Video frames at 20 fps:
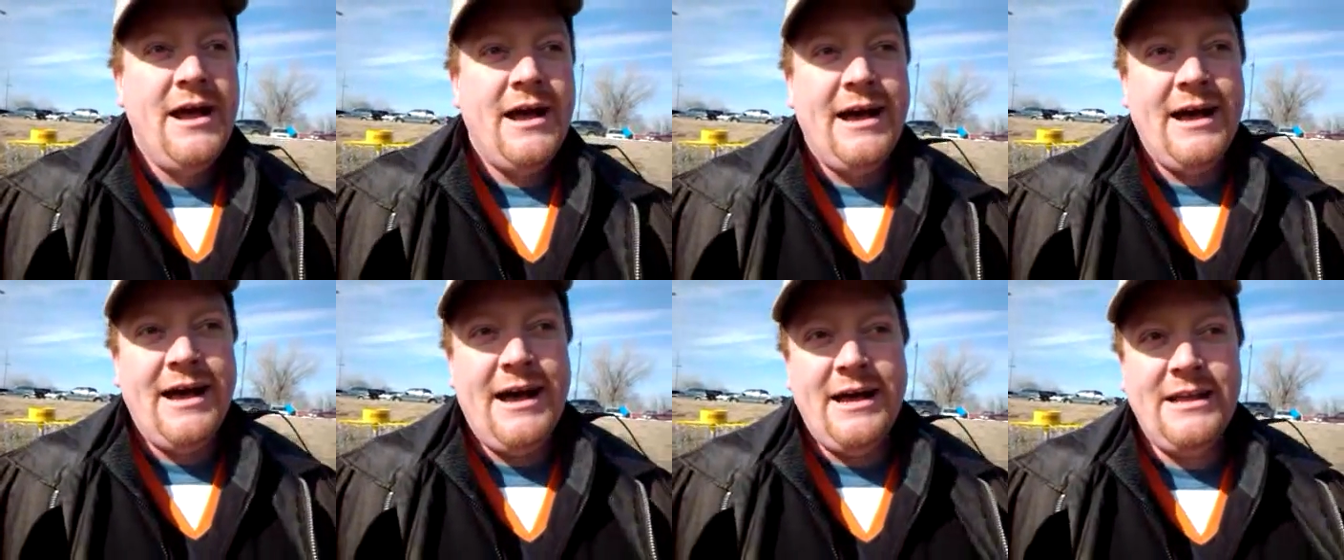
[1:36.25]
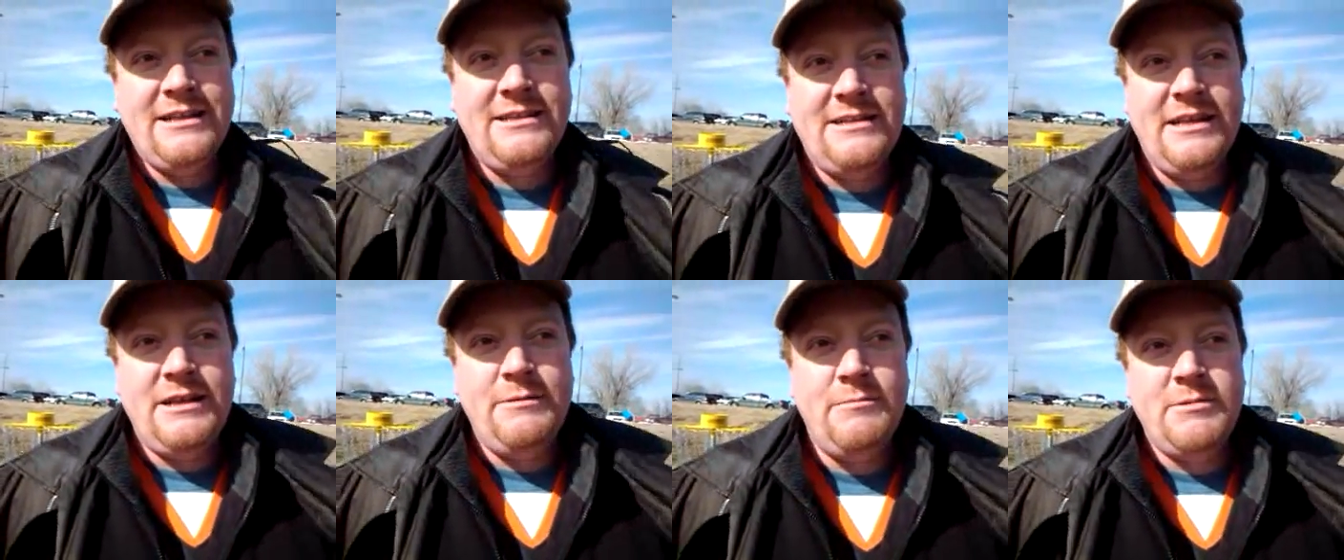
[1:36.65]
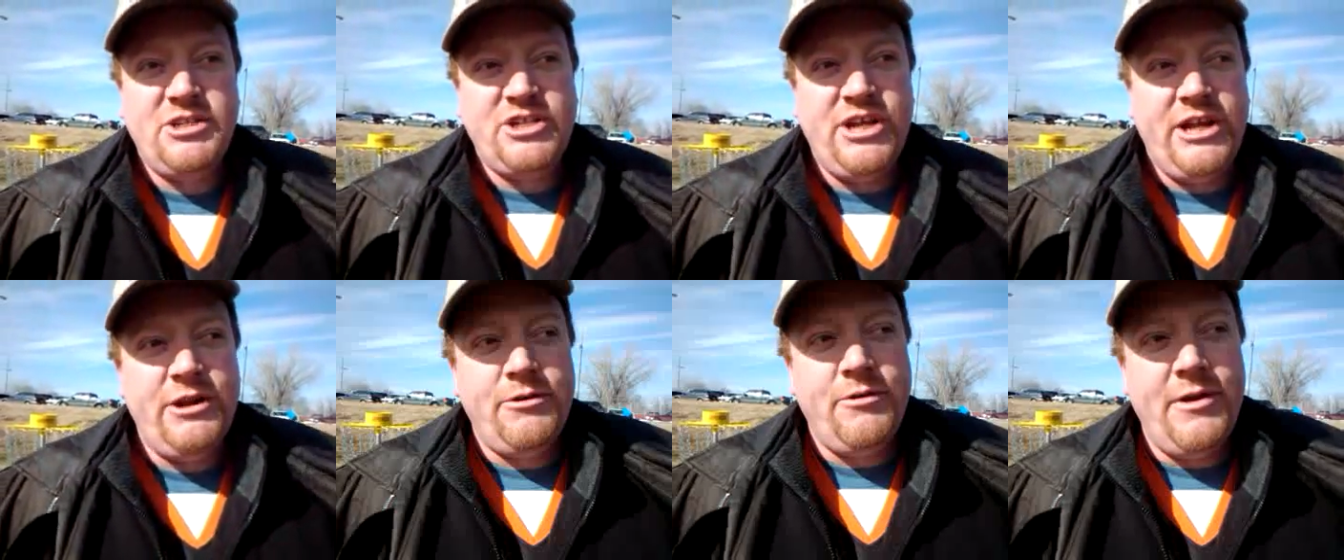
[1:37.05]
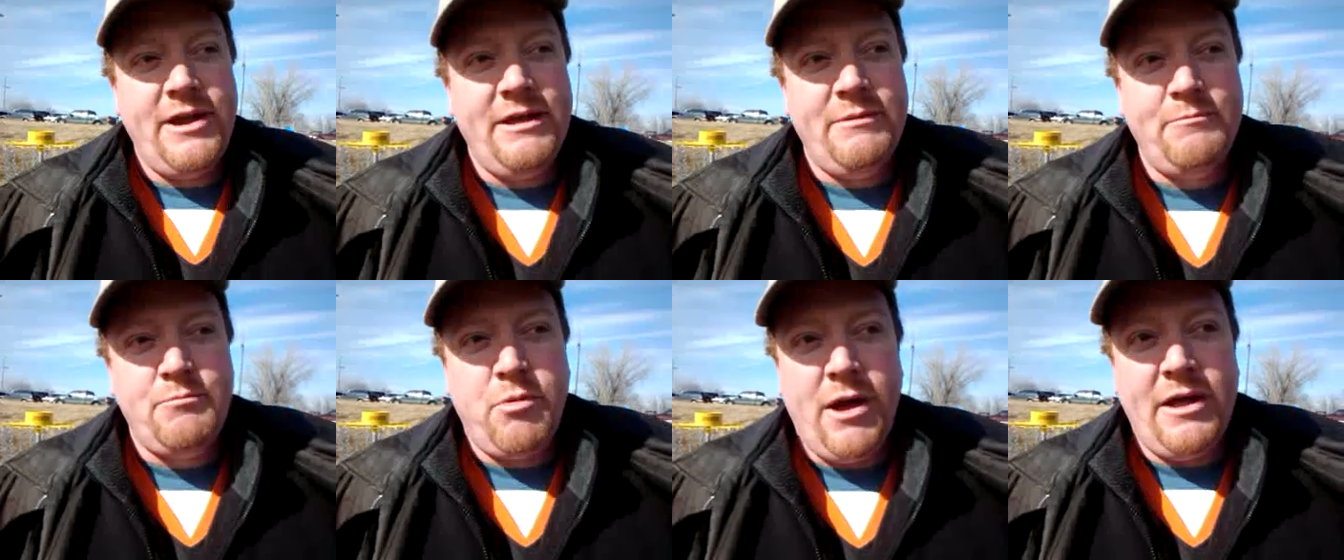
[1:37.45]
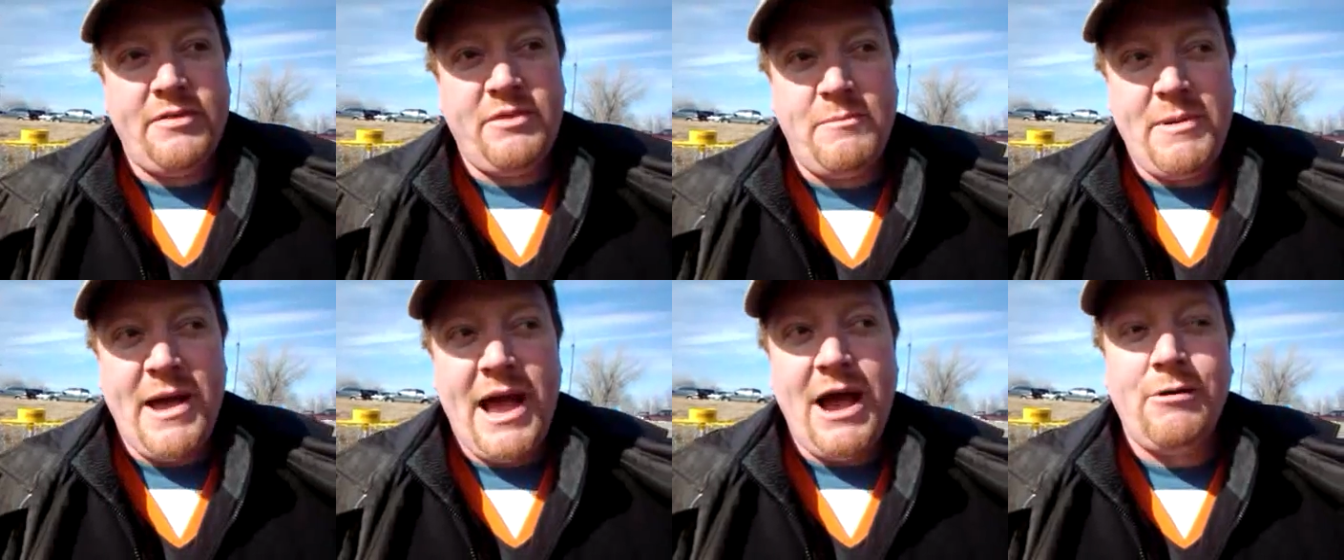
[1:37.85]
Uh, Dean Machinery
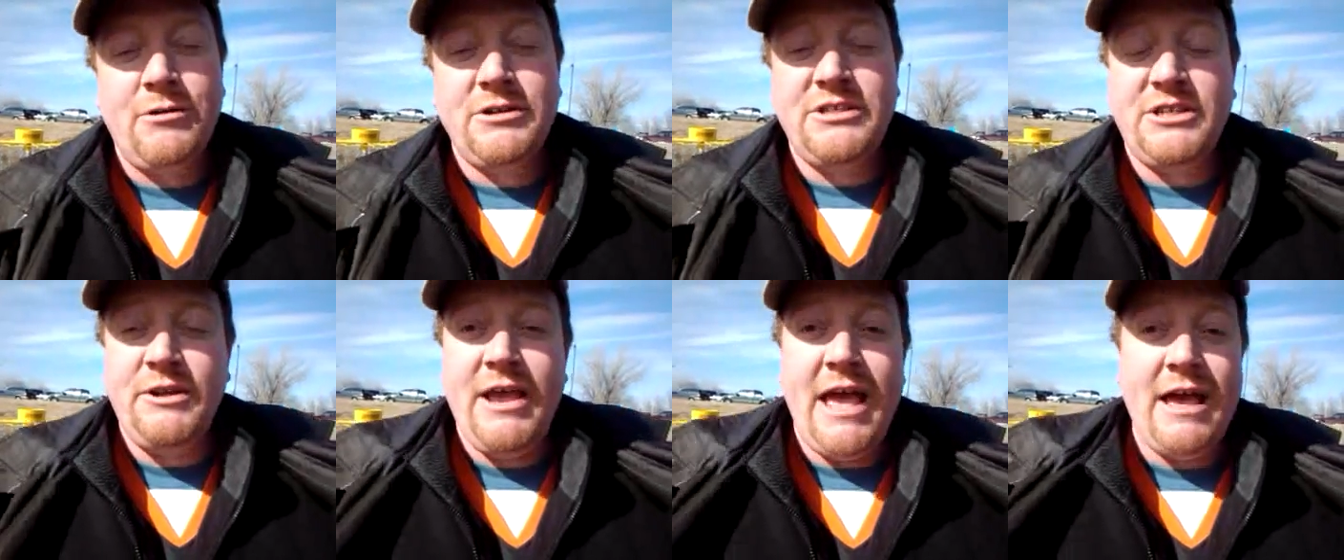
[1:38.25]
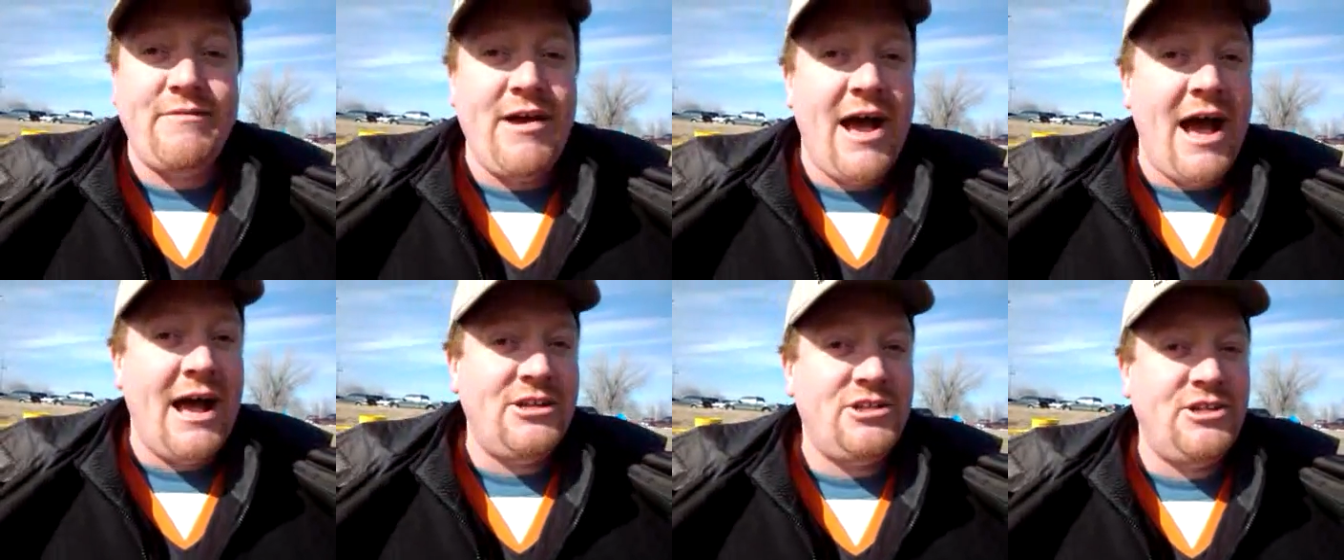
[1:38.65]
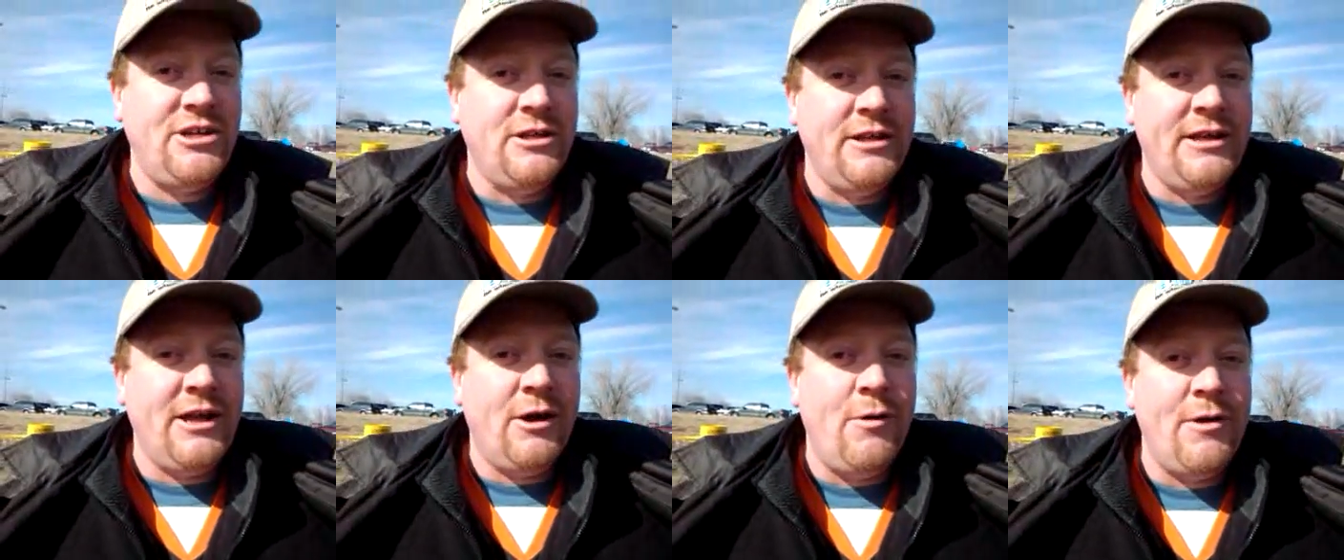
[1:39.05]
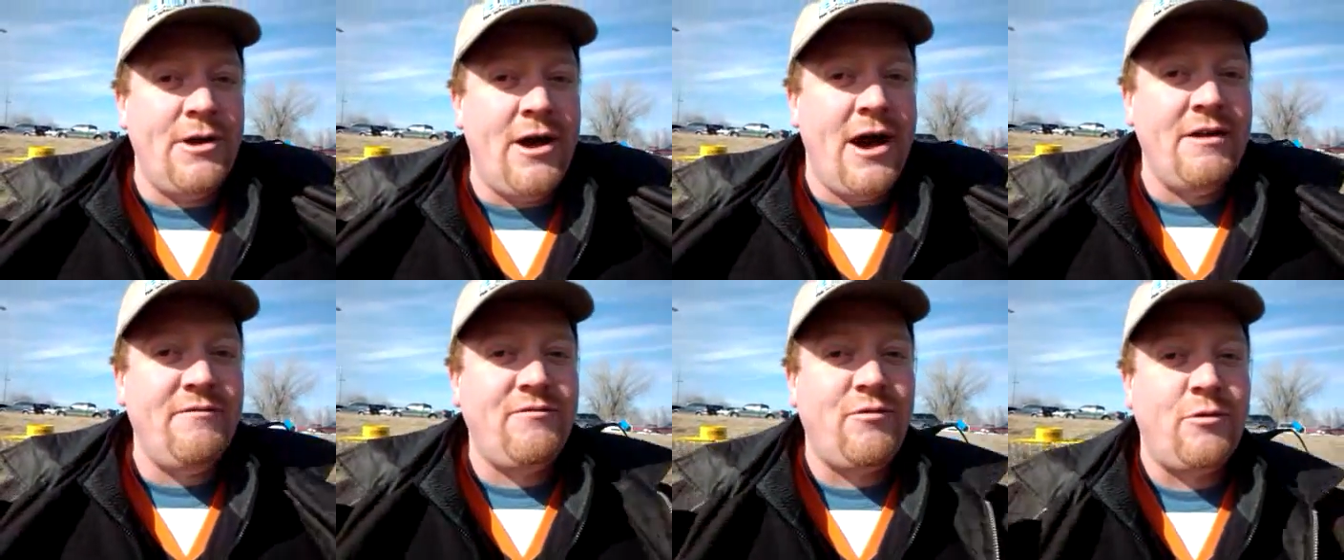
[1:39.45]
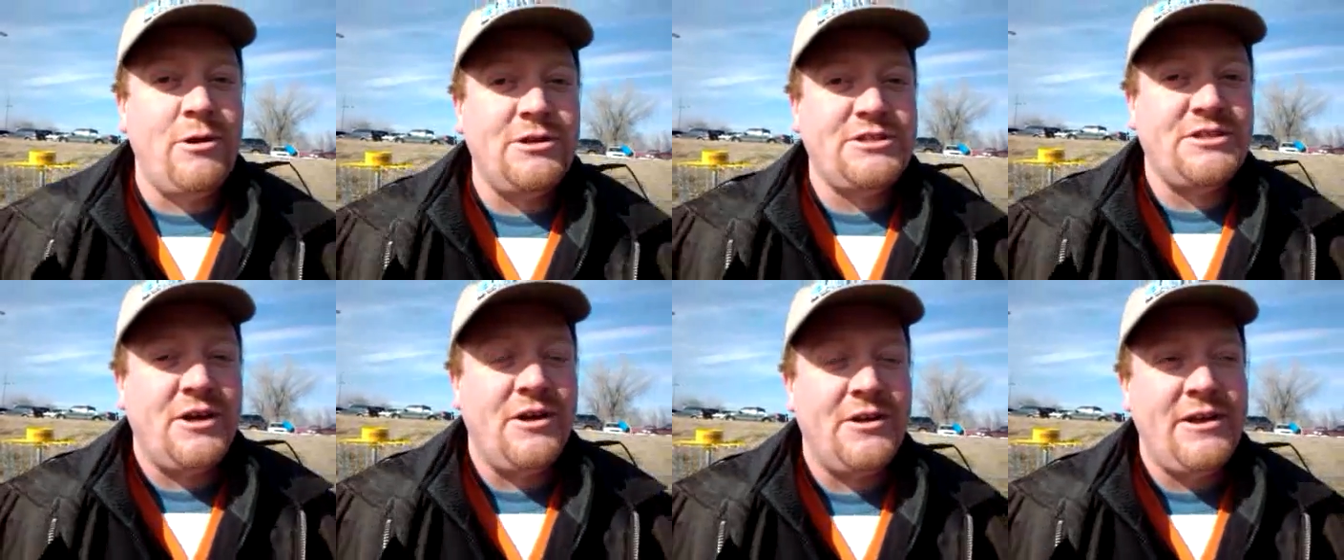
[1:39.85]
brought the power, so you have hot chili going on
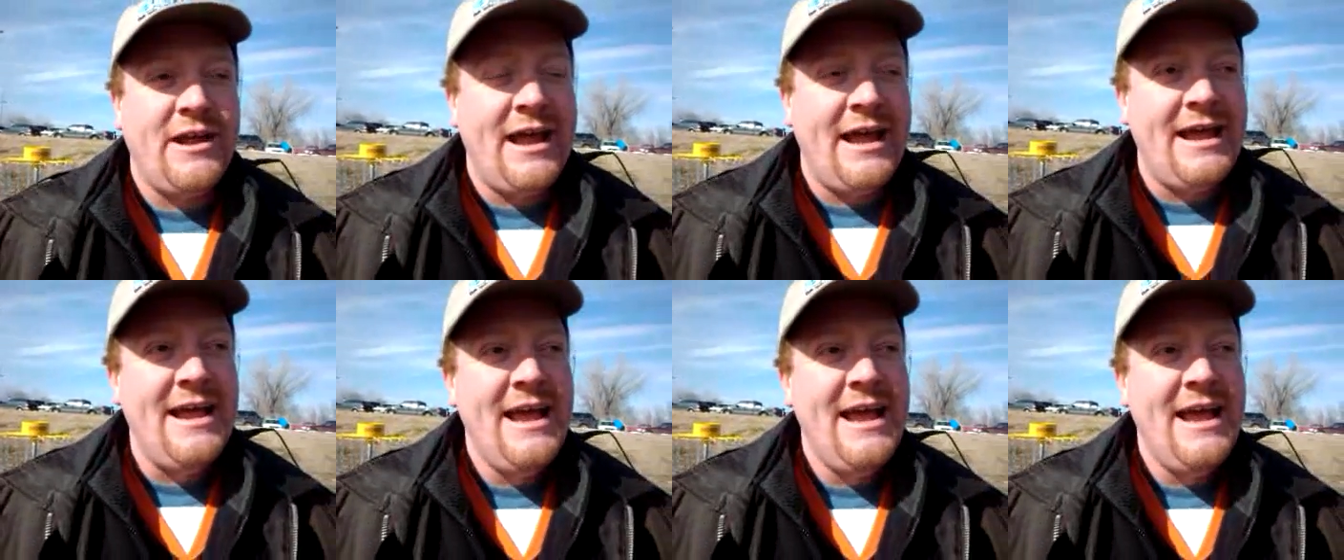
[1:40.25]
for us all day,